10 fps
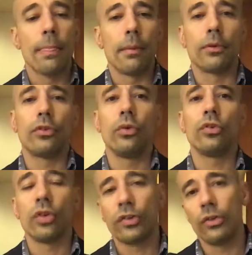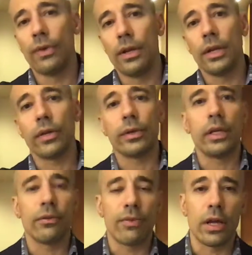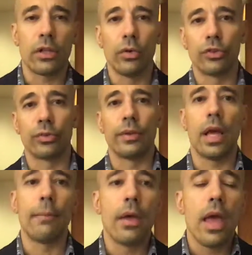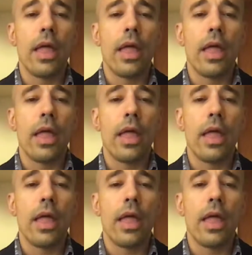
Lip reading: Number two is trust your veterinarian, find closure in them.